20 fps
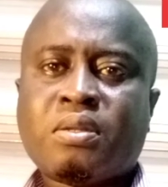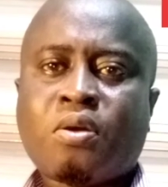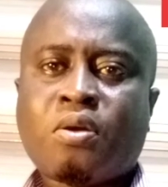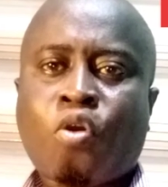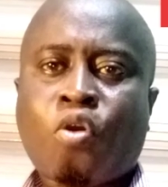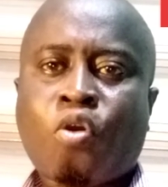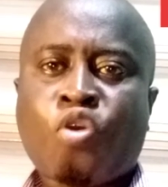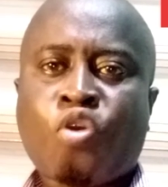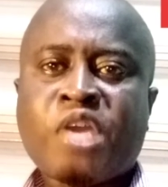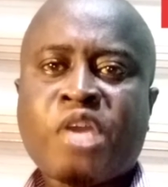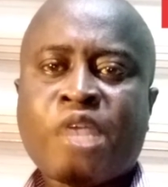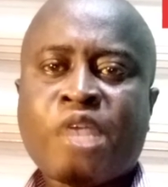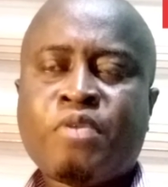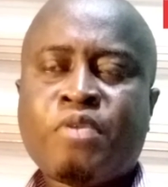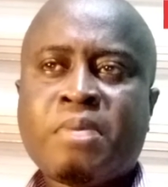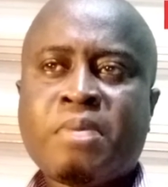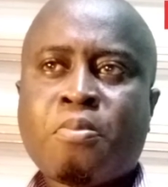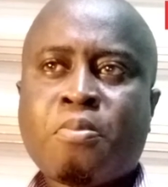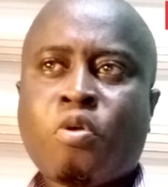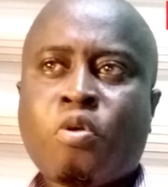or they are
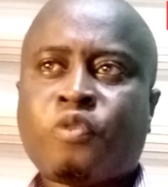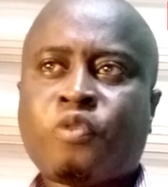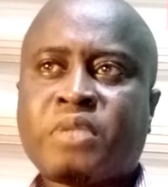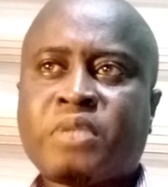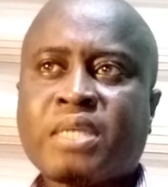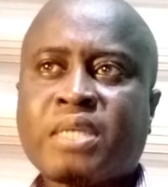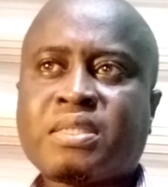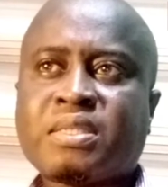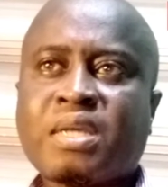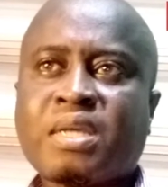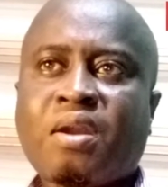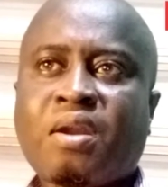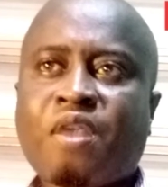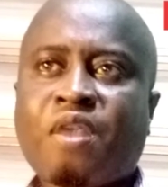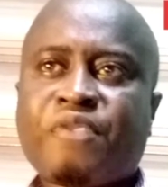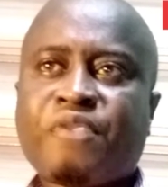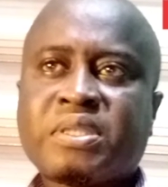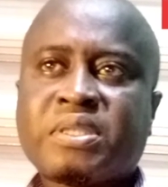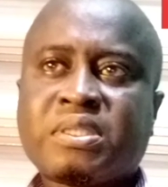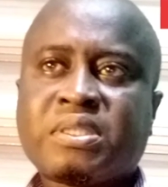doing more of text and
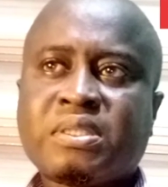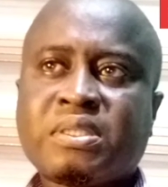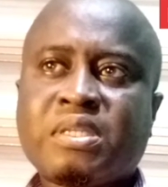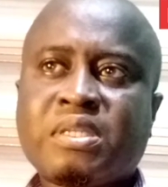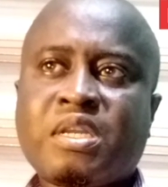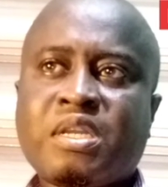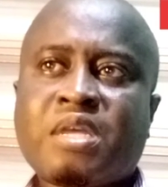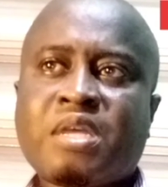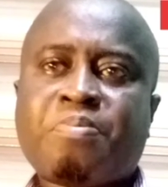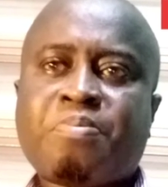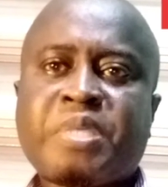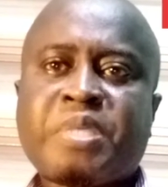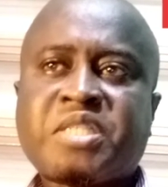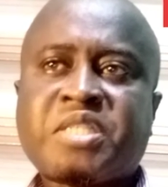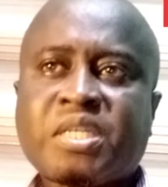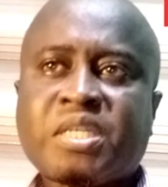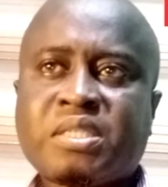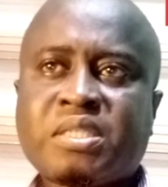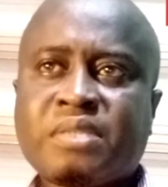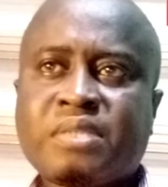graphics and
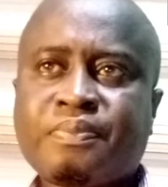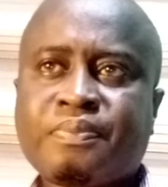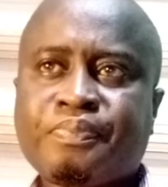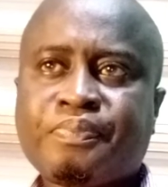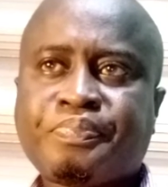pictures?